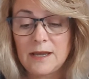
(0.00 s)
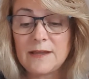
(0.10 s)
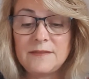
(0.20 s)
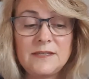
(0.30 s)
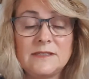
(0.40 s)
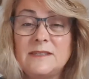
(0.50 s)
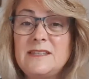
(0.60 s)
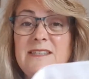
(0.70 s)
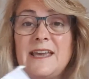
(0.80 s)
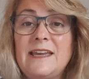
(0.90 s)
and
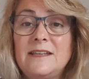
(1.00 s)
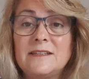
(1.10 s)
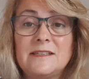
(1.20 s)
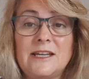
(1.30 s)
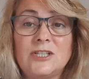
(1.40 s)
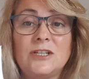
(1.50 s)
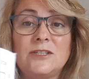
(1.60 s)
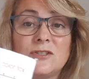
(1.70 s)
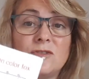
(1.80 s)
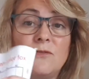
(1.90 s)
this Ada has actually
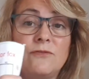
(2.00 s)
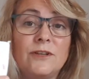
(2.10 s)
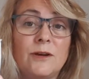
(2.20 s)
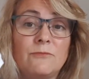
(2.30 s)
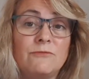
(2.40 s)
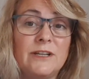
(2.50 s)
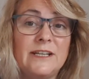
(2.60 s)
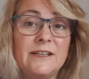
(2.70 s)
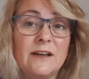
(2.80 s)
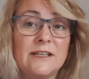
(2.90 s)
softened up
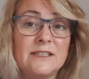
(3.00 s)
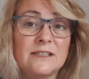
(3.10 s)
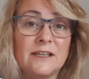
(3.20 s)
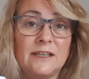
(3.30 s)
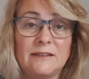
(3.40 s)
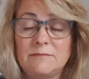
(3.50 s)
really nicely.